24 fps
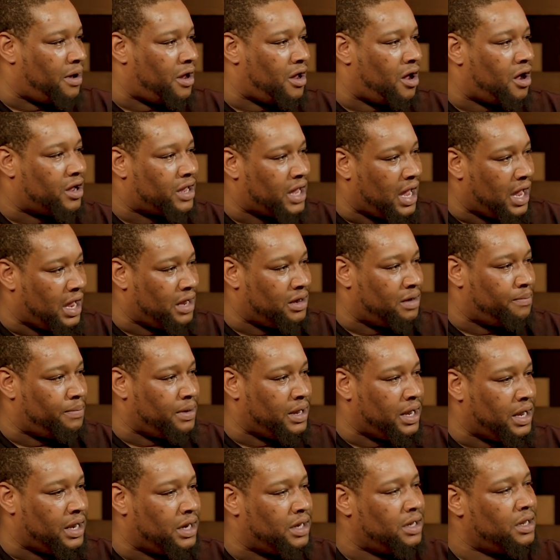how y'all came to
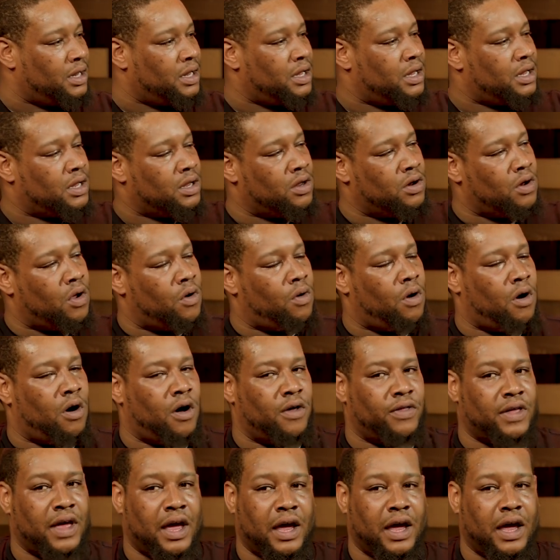be, and you know all